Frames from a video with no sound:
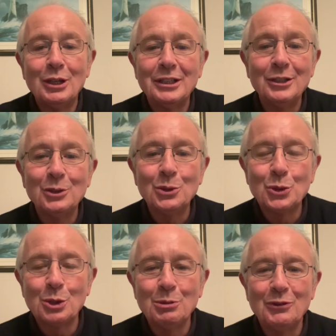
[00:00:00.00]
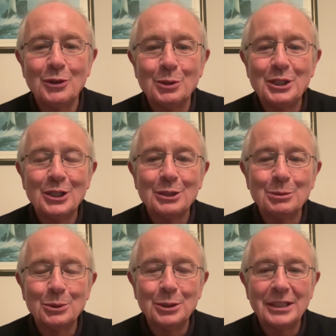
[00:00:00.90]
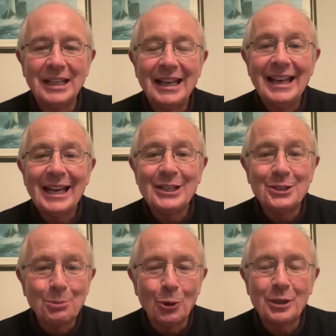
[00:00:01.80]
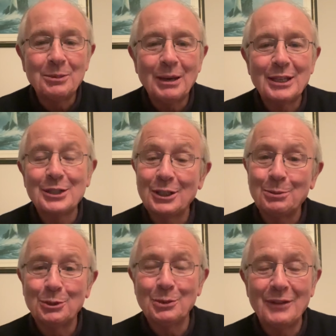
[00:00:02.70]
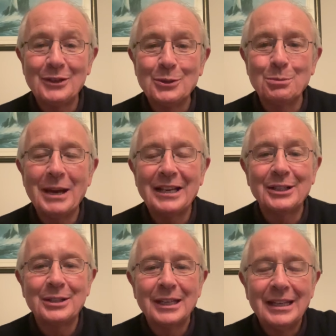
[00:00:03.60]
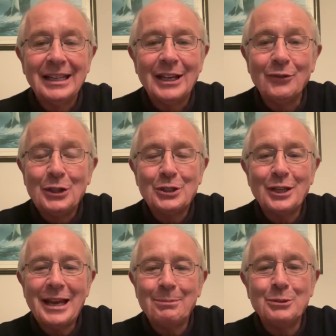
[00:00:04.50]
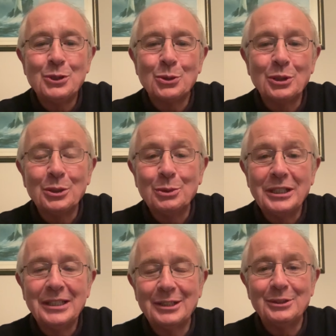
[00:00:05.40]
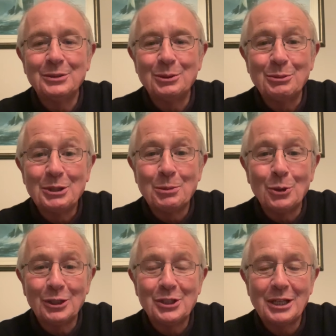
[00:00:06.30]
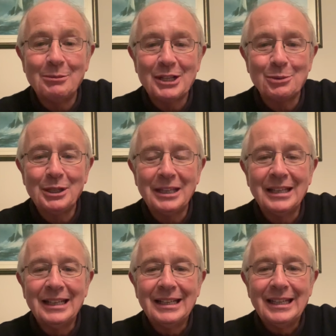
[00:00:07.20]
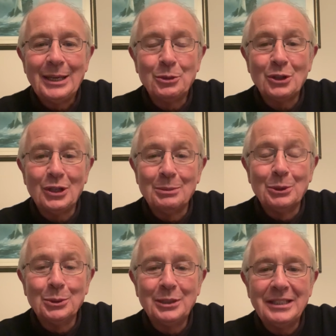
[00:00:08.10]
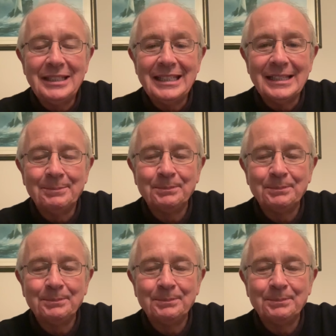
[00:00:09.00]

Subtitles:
And as usual, before we talk about any sporting matters, I suppose we have to look back at events that happened during the week. And when we spoke this time last week, it was all about the